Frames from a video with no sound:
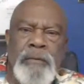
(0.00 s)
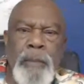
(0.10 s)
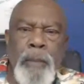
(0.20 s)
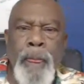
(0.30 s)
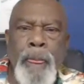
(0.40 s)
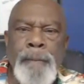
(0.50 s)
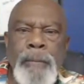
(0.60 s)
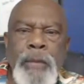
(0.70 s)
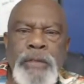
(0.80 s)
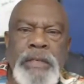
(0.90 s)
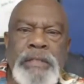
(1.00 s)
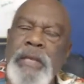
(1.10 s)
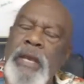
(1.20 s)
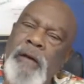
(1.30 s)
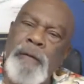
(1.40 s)
he come out of man. Because
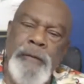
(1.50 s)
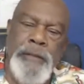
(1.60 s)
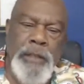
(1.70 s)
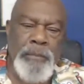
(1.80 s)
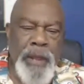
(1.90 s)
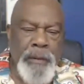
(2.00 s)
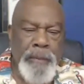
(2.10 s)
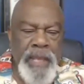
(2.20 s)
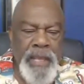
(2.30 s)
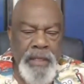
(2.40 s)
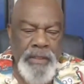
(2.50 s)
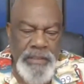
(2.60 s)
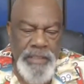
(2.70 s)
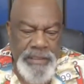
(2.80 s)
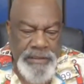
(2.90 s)
listen to this.
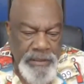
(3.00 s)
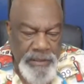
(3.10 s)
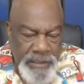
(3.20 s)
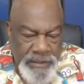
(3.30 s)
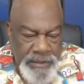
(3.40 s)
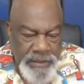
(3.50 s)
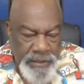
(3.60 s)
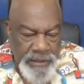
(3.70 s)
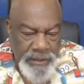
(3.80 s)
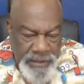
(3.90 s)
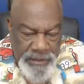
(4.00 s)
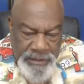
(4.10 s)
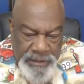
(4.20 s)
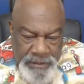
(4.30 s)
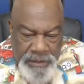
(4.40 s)
Just listen.
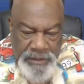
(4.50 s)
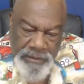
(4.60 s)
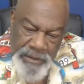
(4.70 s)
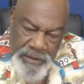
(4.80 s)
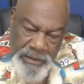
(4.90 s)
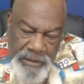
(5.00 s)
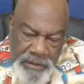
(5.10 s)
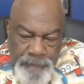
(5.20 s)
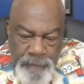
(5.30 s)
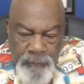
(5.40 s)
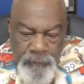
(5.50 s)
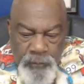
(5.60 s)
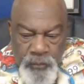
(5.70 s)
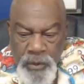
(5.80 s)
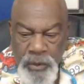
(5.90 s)
And
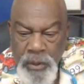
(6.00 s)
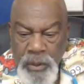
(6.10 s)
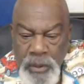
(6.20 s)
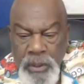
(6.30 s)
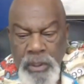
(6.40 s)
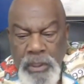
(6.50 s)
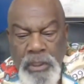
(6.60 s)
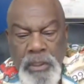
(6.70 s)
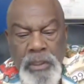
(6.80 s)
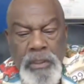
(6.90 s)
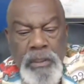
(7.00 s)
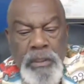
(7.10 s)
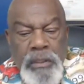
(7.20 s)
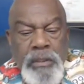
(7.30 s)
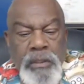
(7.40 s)
you will understand.
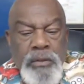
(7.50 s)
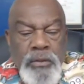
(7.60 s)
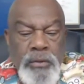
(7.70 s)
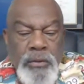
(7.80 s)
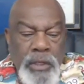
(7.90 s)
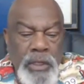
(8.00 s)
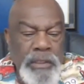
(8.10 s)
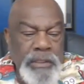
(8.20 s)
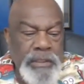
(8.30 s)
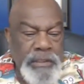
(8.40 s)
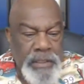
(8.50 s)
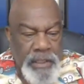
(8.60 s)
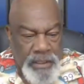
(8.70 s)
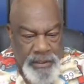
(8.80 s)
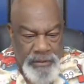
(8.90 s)

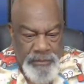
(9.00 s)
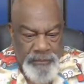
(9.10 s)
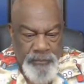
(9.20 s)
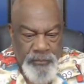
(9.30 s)
Because